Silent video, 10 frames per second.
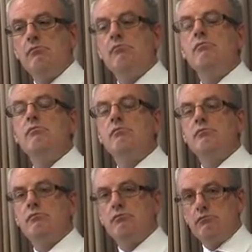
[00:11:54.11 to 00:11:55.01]
abuse
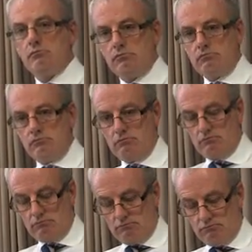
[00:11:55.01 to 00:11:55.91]
takes place, and
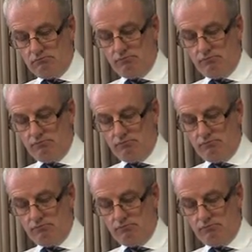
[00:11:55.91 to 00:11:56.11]
children's home